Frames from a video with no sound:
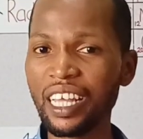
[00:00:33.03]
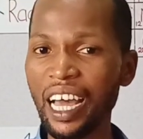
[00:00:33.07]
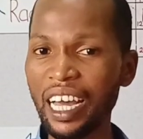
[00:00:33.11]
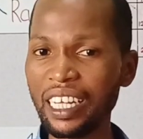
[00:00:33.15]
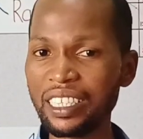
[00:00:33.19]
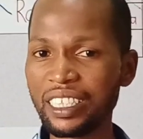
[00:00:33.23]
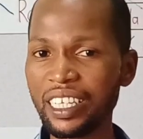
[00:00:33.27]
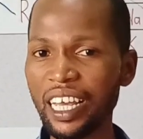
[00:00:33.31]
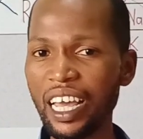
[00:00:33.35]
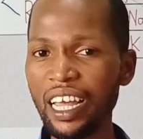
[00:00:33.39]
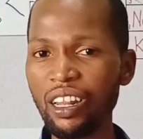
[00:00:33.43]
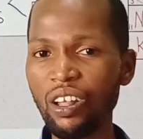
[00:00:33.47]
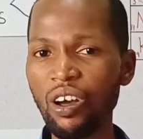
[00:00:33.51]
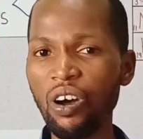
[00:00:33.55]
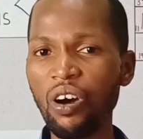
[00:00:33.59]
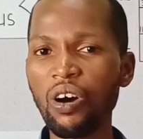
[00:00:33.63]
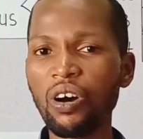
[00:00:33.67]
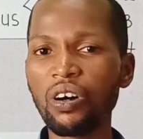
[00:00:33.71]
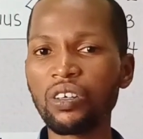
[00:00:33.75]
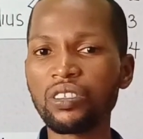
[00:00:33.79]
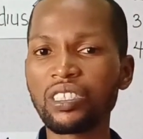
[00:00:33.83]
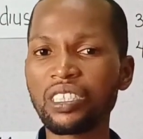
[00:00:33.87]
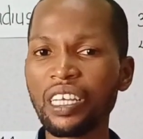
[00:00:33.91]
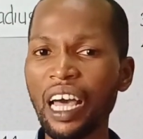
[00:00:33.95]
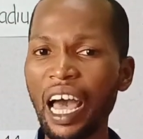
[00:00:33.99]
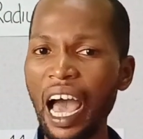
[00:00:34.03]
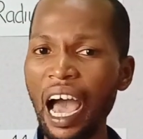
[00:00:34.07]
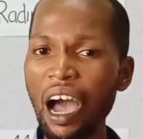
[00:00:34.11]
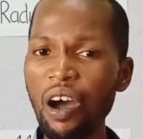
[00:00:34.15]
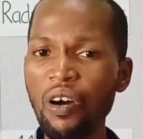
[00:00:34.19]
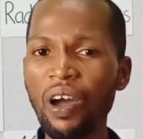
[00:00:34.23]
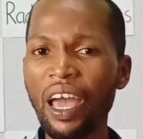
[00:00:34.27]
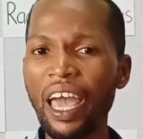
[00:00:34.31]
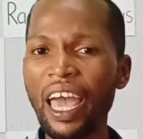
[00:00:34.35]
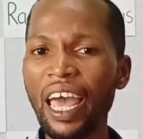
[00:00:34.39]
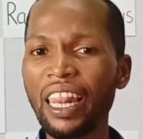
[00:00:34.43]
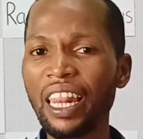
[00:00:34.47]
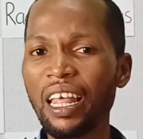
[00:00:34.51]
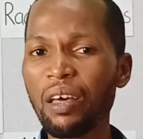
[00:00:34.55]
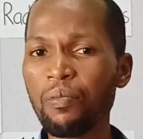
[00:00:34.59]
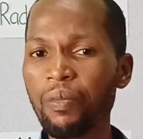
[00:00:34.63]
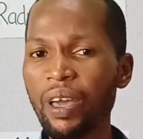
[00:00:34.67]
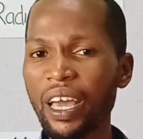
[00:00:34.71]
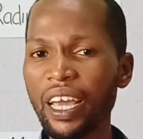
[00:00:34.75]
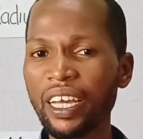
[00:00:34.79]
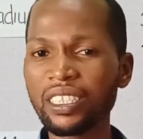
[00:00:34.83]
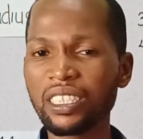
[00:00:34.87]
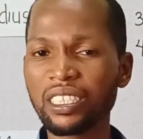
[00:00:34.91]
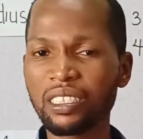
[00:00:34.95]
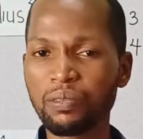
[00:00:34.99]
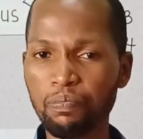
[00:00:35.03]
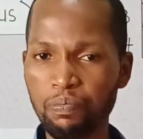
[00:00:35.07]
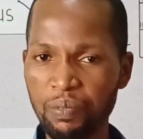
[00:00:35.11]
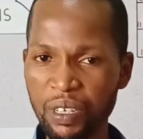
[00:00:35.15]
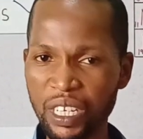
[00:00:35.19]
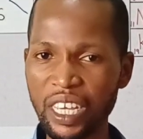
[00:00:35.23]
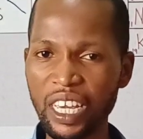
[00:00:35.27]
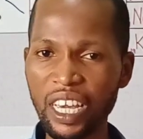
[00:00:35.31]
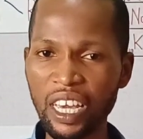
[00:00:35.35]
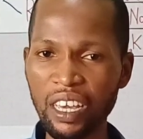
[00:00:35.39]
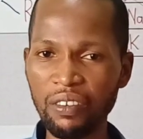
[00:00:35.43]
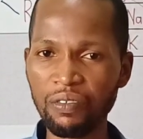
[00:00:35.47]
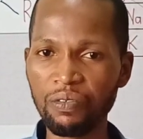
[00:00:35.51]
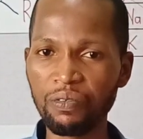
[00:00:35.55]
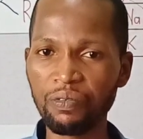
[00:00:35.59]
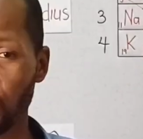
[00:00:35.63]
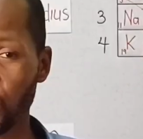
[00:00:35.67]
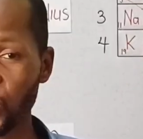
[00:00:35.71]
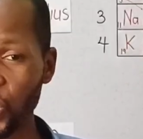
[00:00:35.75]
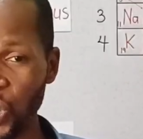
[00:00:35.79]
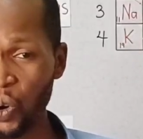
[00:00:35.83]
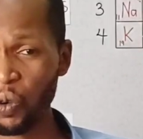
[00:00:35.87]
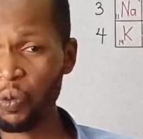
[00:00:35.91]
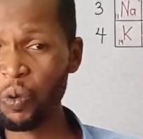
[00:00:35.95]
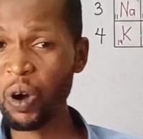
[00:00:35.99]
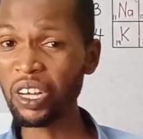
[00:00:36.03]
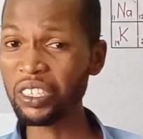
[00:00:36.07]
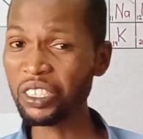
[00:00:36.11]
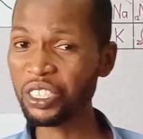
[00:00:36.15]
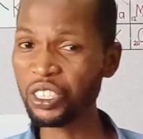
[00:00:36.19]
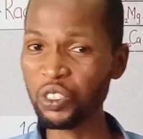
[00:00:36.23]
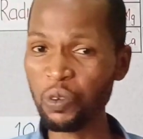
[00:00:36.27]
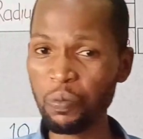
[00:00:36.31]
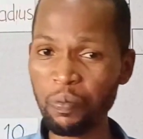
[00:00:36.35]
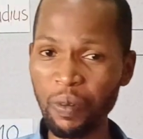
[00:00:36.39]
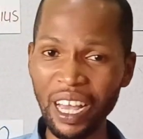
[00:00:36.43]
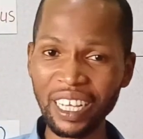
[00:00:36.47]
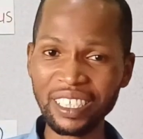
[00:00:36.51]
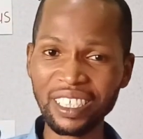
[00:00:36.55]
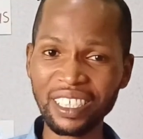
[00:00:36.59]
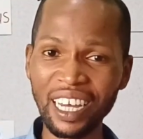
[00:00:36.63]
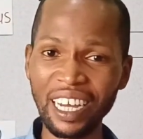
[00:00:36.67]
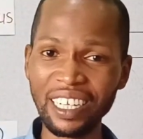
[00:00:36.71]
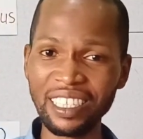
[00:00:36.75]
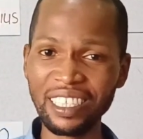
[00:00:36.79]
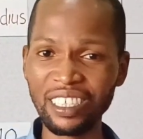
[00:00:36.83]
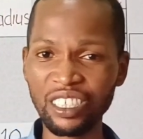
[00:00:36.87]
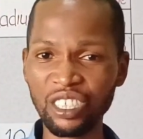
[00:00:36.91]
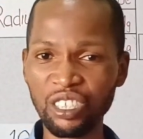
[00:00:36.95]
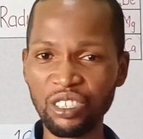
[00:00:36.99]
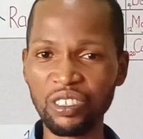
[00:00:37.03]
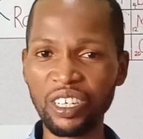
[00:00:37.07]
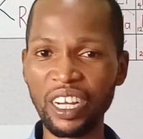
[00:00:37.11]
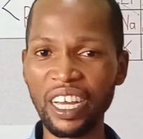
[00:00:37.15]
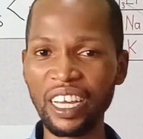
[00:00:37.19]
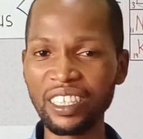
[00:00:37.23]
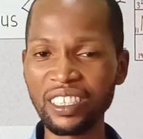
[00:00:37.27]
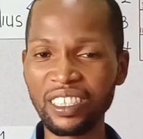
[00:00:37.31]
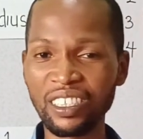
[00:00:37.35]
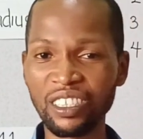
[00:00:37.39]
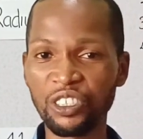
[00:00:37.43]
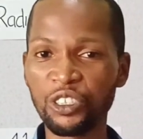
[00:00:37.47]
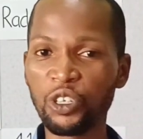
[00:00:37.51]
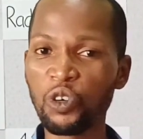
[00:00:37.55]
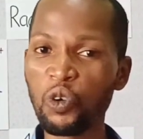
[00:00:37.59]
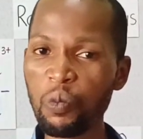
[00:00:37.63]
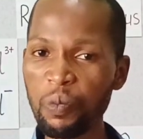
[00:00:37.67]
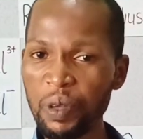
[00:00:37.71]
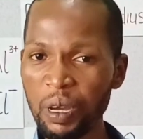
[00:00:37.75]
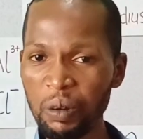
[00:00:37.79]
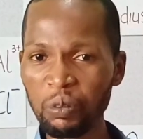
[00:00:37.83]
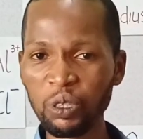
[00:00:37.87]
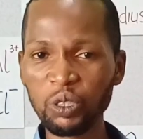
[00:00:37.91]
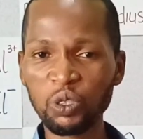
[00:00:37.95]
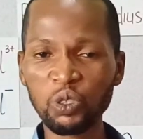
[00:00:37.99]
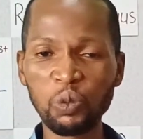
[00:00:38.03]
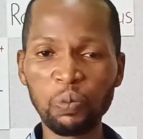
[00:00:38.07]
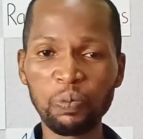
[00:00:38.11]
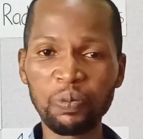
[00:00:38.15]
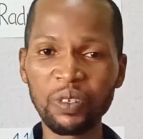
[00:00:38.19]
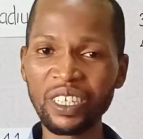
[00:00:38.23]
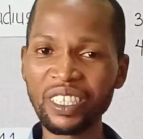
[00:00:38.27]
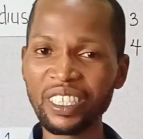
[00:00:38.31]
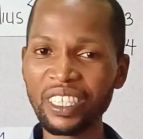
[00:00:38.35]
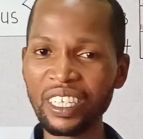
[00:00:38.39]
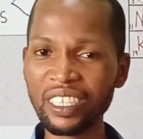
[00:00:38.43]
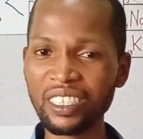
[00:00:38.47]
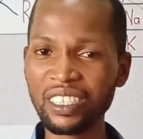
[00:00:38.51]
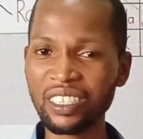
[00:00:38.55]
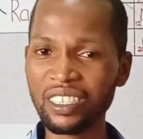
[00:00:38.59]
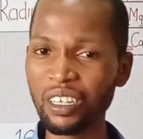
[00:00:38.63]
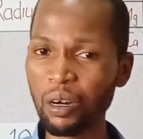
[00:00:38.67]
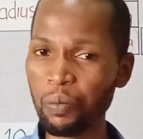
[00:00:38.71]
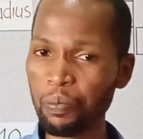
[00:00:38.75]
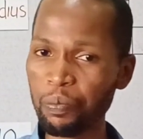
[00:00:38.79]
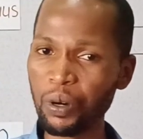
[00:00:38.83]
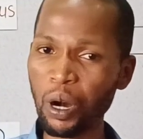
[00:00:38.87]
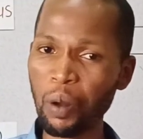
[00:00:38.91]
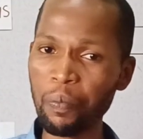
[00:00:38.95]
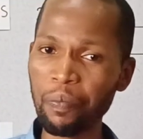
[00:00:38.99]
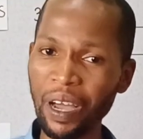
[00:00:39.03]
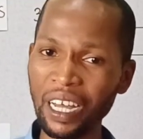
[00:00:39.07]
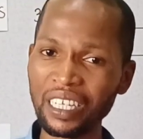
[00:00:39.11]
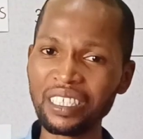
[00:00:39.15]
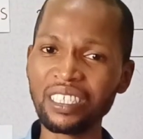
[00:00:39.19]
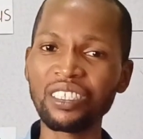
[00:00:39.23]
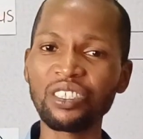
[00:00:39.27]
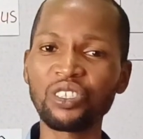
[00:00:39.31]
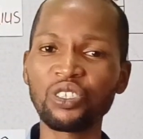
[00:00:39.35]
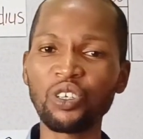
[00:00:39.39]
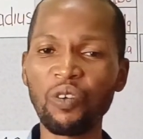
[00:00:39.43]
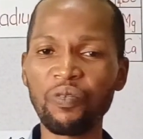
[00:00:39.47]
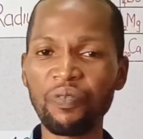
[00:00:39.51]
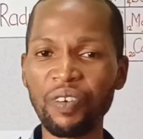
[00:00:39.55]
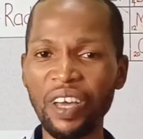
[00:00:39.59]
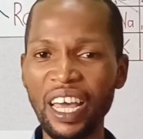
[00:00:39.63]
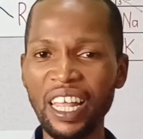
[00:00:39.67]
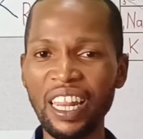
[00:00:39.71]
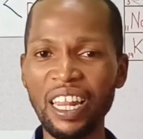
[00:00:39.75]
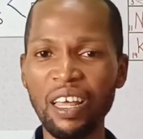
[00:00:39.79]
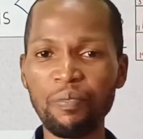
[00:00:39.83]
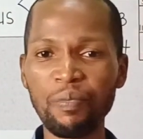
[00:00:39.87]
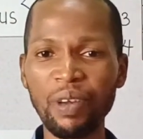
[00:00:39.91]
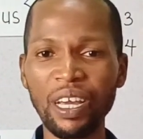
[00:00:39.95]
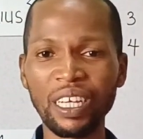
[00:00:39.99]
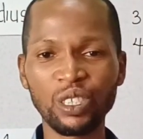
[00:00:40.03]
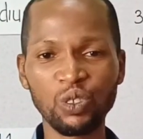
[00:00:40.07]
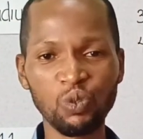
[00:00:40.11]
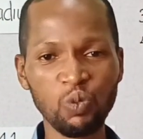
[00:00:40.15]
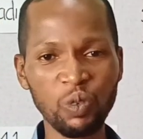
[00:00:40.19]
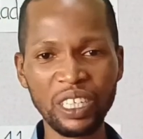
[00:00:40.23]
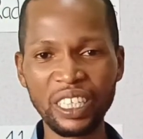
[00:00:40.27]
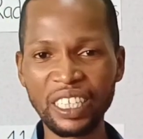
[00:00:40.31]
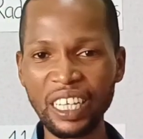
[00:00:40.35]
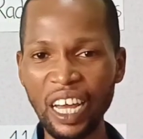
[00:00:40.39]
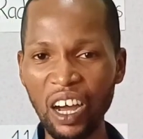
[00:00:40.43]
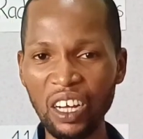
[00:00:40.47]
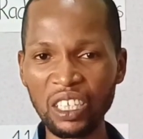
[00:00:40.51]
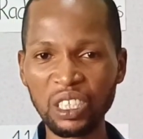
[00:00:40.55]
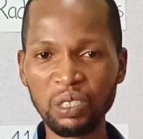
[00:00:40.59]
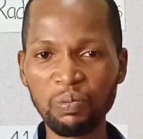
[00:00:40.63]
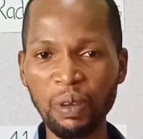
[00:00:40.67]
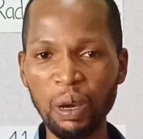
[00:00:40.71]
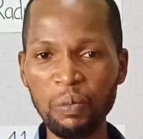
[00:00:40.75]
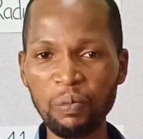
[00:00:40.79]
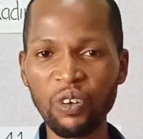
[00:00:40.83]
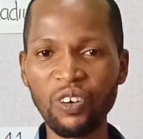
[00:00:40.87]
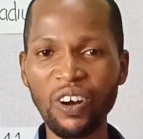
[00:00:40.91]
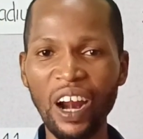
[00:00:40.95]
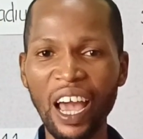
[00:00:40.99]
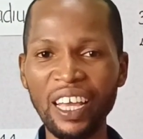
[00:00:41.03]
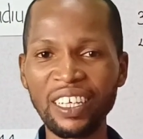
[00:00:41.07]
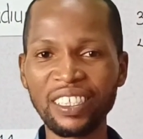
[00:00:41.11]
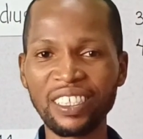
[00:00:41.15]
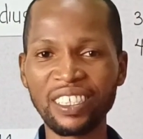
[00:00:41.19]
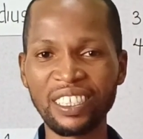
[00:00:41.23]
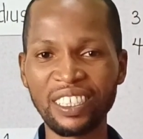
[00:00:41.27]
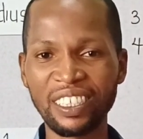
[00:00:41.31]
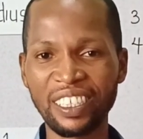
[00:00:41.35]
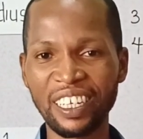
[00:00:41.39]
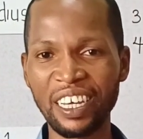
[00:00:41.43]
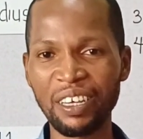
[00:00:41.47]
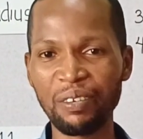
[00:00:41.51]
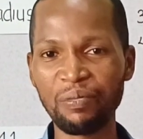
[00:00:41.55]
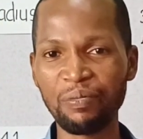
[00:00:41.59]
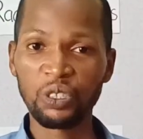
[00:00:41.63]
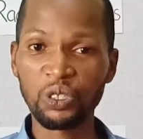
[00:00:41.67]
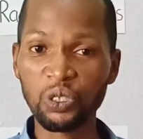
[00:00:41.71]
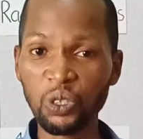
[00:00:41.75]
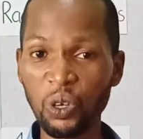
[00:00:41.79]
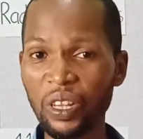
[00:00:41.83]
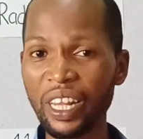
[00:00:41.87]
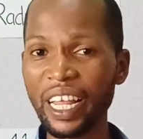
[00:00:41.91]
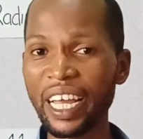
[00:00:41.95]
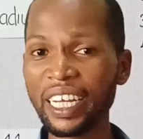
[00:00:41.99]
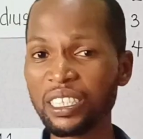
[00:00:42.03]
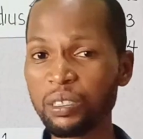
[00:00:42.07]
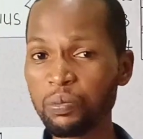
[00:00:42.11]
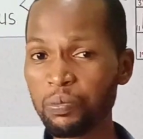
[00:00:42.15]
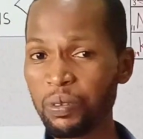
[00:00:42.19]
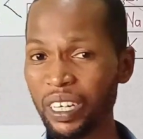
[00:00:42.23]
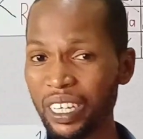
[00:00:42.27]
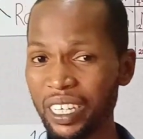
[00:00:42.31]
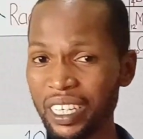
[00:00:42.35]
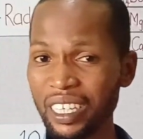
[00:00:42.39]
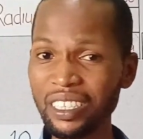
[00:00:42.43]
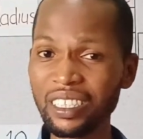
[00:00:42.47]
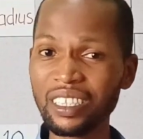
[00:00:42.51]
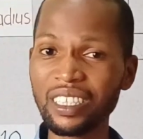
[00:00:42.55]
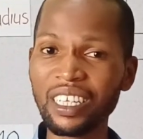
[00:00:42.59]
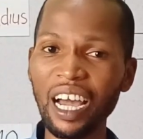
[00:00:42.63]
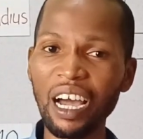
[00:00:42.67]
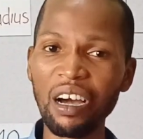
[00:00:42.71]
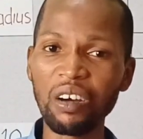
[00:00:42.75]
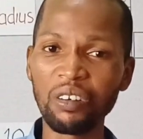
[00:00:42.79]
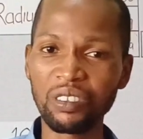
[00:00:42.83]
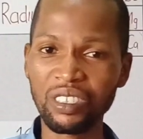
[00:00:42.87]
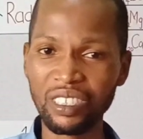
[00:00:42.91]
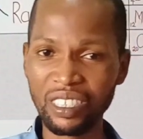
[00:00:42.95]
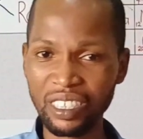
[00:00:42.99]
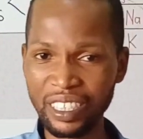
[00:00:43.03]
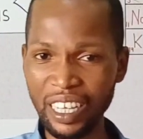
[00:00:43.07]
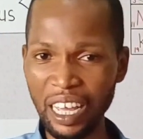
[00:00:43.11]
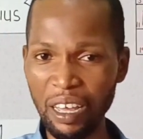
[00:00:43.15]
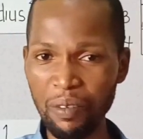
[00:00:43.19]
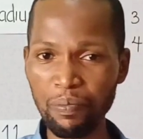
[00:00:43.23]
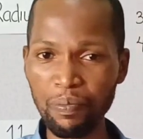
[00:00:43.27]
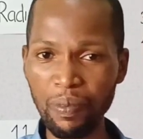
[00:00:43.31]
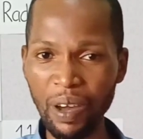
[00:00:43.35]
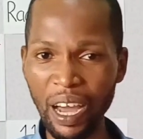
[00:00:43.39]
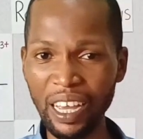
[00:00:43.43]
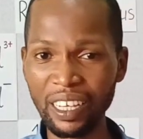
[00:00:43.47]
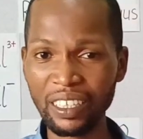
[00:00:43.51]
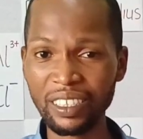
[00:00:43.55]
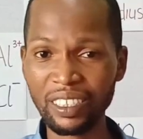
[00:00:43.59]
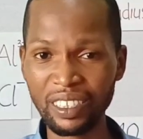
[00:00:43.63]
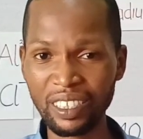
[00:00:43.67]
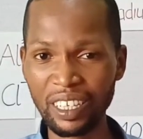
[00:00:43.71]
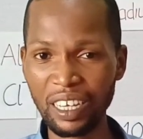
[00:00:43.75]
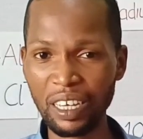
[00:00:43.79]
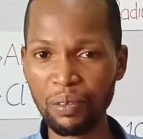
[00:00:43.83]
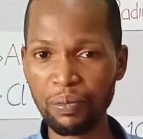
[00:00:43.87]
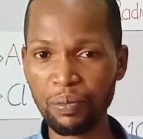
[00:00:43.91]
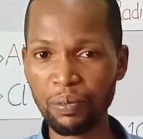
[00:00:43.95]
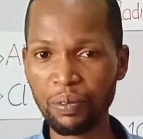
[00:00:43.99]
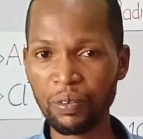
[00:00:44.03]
that tell us how elements behave. So once you master these trends, you will be able to predict the properties of elements without memorizing them. So let's break it down step by step.